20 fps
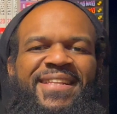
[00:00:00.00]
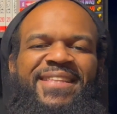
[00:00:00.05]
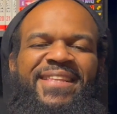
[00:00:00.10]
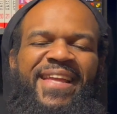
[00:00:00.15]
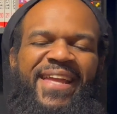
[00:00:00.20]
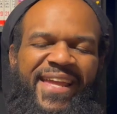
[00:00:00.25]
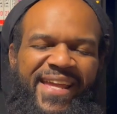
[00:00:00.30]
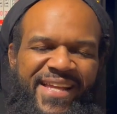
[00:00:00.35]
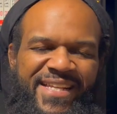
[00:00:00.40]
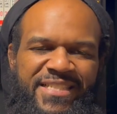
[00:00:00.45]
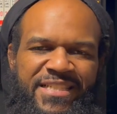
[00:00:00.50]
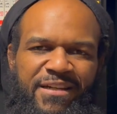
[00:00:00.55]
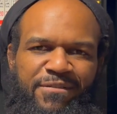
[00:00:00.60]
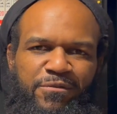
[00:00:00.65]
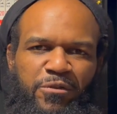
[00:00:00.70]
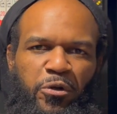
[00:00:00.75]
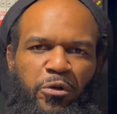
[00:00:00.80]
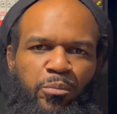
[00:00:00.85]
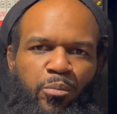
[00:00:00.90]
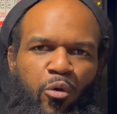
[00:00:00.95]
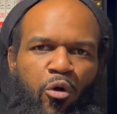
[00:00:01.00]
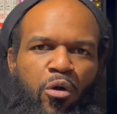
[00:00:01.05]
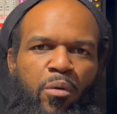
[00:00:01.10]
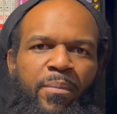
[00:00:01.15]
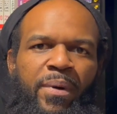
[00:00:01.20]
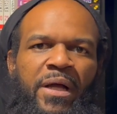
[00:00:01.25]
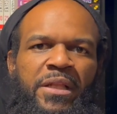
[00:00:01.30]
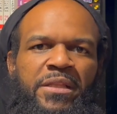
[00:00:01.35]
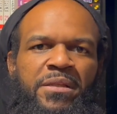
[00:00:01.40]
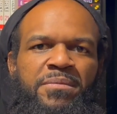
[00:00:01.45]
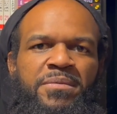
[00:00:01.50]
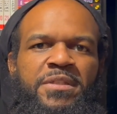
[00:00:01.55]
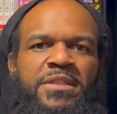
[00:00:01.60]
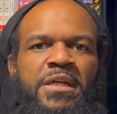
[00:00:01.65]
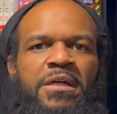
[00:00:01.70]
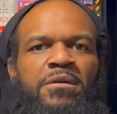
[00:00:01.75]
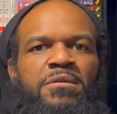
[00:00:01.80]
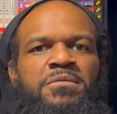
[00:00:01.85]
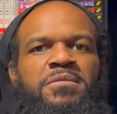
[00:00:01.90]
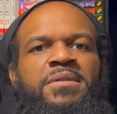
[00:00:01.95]
the kids have learned more about
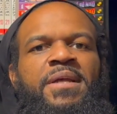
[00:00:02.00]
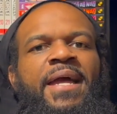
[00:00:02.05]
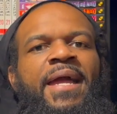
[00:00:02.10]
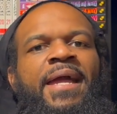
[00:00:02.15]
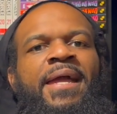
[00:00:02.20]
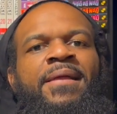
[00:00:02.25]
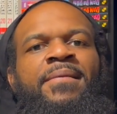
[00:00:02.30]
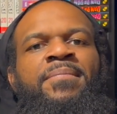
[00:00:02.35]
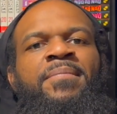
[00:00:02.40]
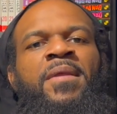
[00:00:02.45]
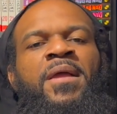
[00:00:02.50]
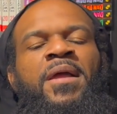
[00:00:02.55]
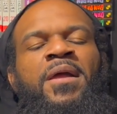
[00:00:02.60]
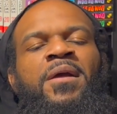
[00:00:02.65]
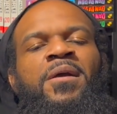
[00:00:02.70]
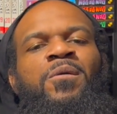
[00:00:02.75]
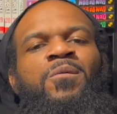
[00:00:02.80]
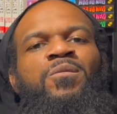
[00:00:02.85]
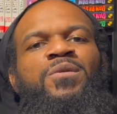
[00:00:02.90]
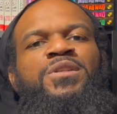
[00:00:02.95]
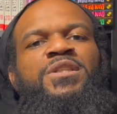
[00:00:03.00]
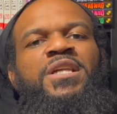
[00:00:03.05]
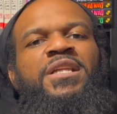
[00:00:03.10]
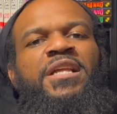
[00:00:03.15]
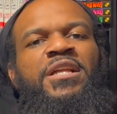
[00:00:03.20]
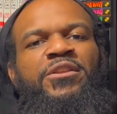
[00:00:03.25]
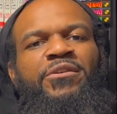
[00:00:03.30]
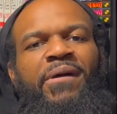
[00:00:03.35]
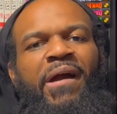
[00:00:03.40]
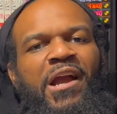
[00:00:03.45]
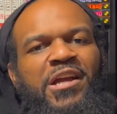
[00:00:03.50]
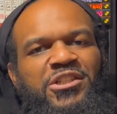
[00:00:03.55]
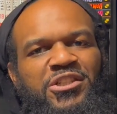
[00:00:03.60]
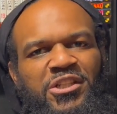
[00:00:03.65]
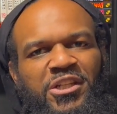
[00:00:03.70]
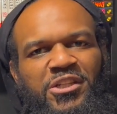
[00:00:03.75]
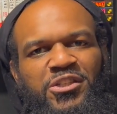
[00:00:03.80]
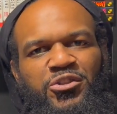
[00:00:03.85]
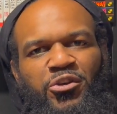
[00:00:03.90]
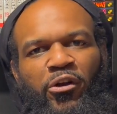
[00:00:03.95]
themselves, and we see that they're
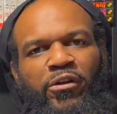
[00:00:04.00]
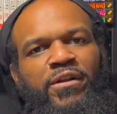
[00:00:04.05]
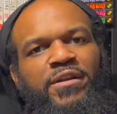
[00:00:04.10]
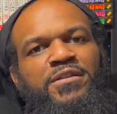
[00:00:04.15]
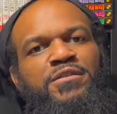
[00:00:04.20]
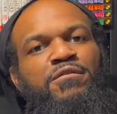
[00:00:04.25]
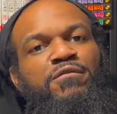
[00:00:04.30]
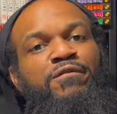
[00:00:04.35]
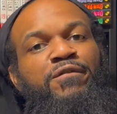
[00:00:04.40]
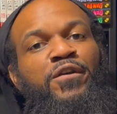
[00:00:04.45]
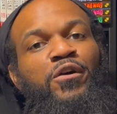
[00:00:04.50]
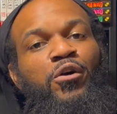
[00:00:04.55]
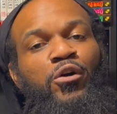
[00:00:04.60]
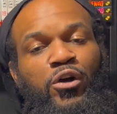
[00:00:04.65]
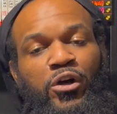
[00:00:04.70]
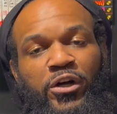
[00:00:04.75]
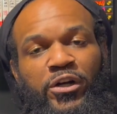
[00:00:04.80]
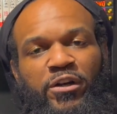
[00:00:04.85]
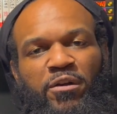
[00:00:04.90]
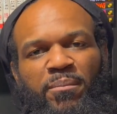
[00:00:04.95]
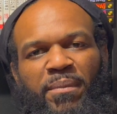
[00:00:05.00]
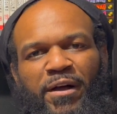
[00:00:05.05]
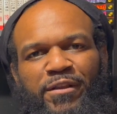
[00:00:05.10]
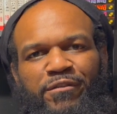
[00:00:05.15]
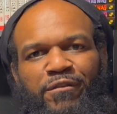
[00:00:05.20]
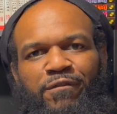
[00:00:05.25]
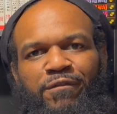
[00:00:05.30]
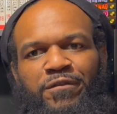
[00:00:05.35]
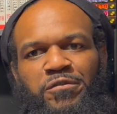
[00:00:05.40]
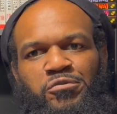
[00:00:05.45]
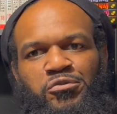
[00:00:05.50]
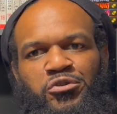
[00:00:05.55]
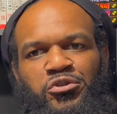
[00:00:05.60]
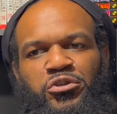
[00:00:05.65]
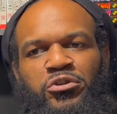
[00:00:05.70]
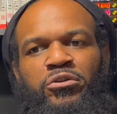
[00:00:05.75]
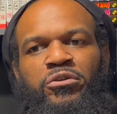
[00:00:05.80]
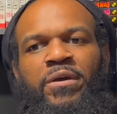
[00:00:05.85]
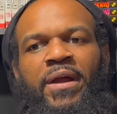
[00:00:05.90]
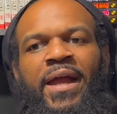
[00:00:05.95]
actually starting to feel good about the
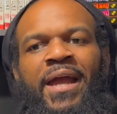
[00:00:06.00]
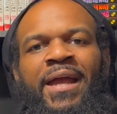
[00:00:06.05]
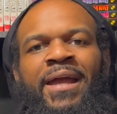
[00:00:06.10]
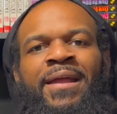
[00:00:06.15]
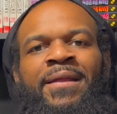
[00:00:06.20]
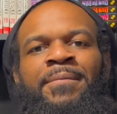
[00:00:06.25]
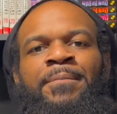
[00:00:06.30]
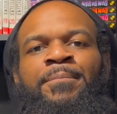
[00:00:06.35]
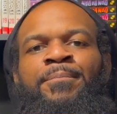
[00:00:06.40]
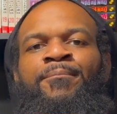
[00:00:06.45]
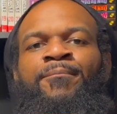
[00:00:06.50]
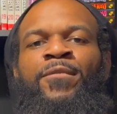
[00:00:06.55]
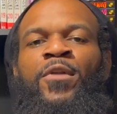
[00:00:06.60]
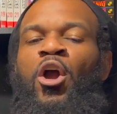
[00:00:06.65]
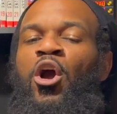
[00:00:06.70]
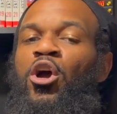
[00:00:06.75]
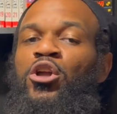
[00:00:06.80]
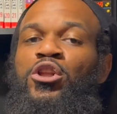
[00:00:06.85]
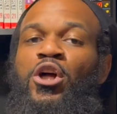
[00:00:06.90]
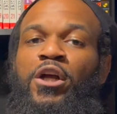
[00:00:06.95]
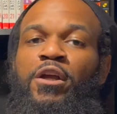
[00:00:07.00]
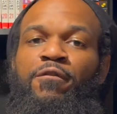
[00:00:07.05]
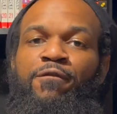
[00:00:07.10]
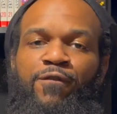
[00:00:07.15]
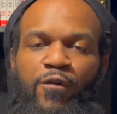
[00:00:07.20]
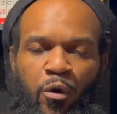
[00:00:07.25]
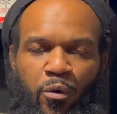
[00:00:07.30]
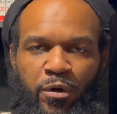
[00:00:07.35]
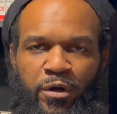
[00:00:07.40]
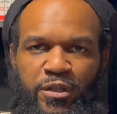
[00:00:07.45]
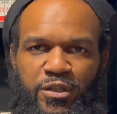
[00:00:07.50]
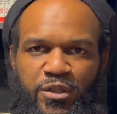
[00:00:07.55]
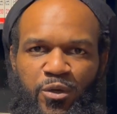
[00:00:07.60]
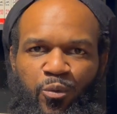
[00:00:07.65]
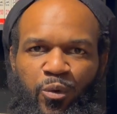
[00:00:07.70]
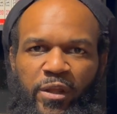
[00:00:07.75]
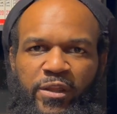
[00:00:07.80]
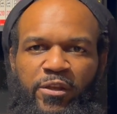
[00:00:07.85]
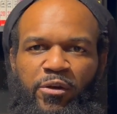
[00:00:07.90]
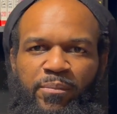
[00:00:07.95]
future and are looking forward to
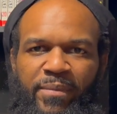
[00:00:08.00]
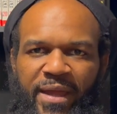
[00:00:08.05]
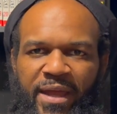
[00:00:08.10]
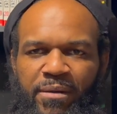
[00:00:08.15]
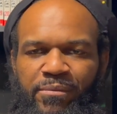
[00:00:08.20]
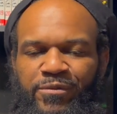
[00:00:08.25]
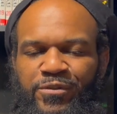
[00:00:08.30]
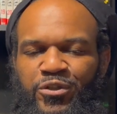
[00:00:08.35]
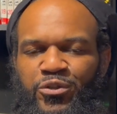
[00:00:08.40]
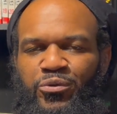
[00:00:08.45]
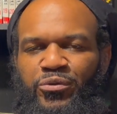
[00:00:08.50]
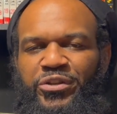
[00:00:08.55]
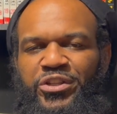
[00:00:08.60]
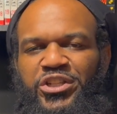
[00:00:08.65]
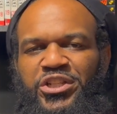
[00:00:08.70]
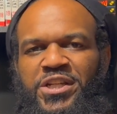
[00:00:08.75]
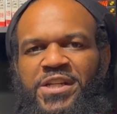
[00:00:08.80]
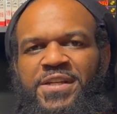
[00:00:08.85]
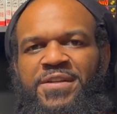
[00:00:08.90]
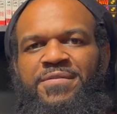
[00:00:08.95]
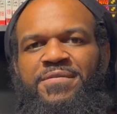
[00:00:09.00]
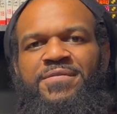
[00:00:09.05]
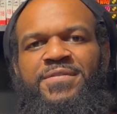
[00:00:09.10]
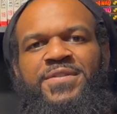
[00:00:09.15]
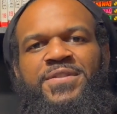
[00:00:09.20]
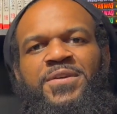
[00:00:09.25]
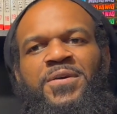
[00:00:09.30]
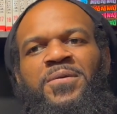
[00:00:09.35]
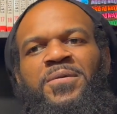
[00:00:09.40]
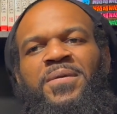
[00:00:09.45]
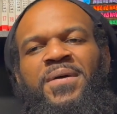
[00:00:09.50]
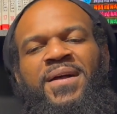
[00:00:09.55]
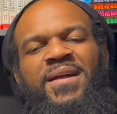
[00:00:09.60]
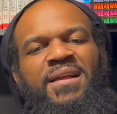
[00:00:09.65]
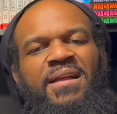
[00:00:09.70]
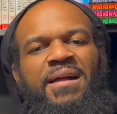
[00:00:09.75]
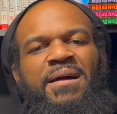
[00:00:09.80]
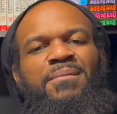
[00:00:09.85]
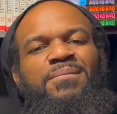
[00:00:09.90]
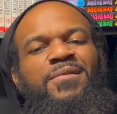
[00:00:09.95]
what they'll be able to achieve. So
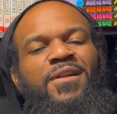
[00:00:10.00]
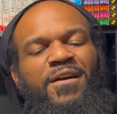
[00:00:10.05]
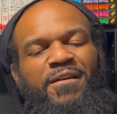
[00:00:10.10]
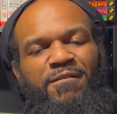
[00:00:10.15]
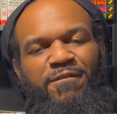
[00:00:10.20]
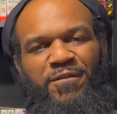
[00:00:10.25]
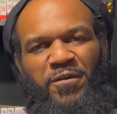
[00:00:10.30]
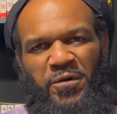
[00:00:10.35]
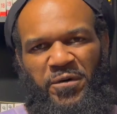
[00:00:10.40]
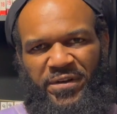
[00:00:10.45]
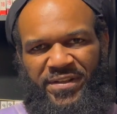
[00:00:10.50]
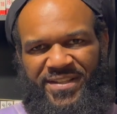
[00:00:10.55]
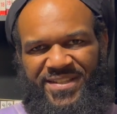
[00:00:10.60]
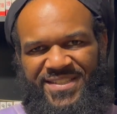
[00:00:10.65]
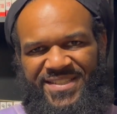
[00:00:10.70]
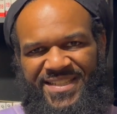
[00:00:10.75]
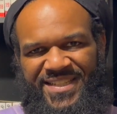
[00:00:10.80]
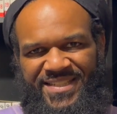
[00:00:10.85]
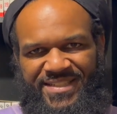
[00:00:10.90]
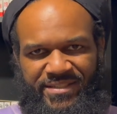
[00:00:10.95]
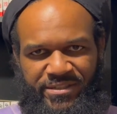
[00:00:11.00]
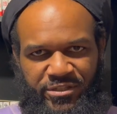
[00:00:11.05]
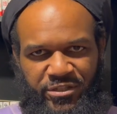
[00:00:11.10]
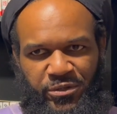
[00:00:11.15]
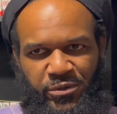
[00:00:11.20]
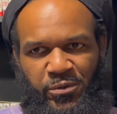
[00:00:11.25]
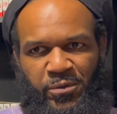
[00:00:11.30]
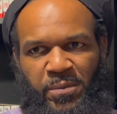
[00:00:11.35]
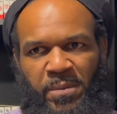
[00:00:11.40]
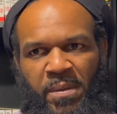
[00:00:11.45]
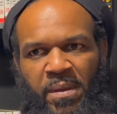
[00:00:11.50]
looking forward to season 2.